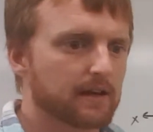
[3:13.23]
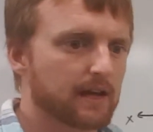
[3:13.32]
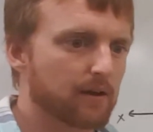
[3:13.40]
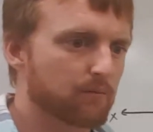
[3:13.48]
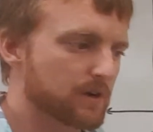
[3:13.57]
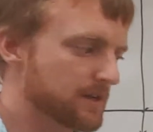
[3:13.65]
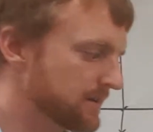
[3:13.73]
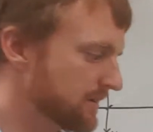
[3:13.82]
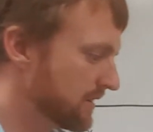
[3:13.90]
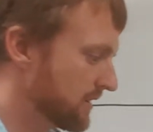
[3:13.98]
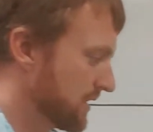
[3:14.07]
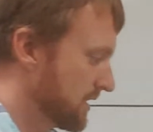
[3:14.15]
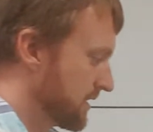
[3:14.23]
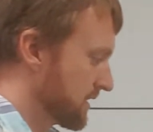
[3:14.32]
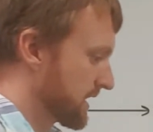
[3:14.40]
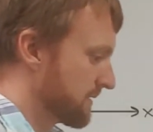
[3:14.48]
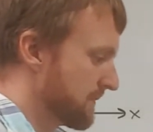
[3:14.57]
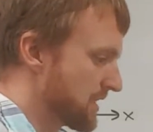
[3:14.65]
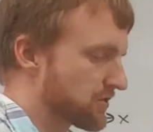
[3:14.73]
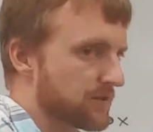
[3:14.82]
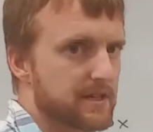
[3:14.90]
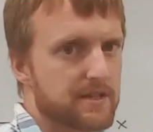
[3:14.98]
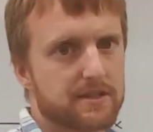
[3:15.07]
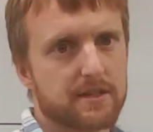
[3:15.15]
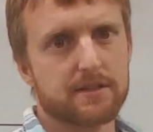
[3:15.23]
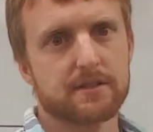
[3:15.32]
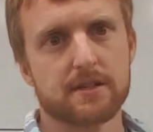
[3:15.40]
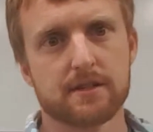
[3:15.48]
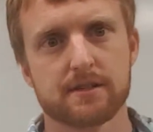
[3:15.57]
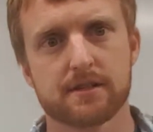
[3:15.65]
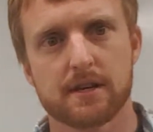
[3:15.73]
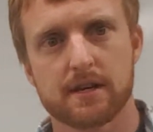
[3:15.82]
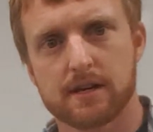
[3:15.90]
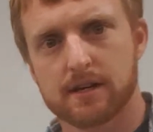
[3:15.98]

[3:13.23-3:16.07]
And we can measure distances